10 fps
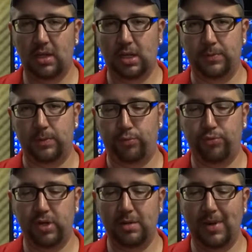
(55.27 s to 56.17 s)
Comes with
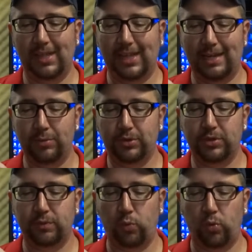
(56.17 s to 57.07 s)
pre-made
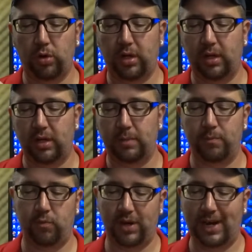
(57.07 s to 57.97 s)
labels for,
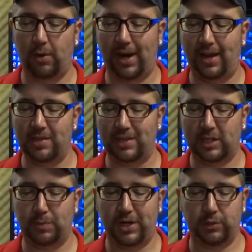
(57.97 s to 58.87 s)
right now it has
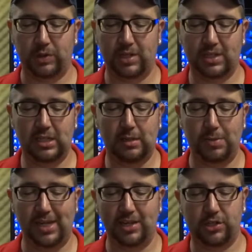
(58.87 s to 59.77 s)
Xbox 360,
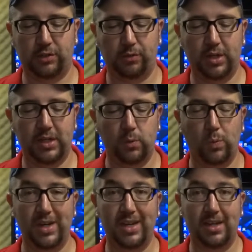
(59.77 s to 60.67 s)
PS3,
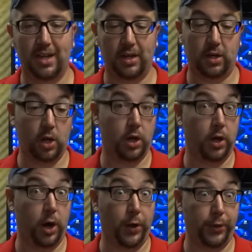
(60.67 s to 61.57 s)
Wii, and
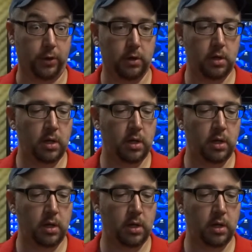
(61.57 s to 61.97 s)
other.